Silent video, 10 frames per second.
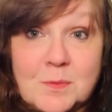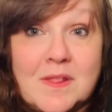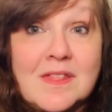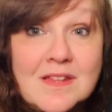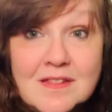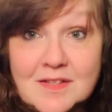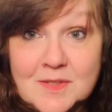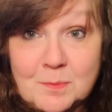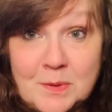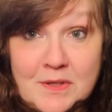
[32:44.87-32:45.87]
within
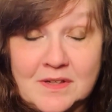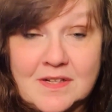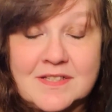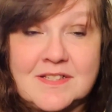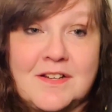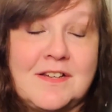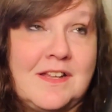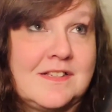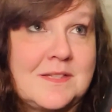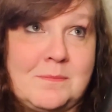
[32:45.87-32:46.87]
this book sounded
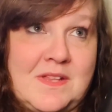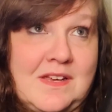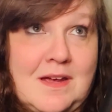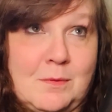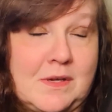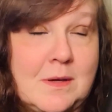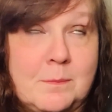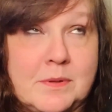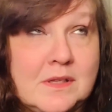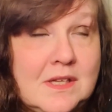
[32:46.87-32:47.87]
like something I would
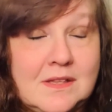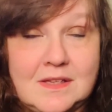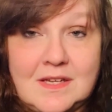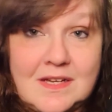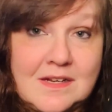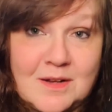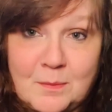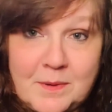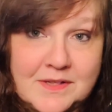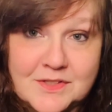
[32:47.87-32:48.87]
completely eat
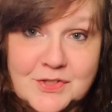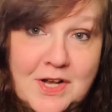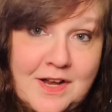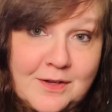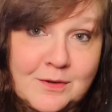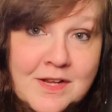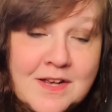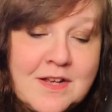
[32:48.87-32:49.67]
up as a child.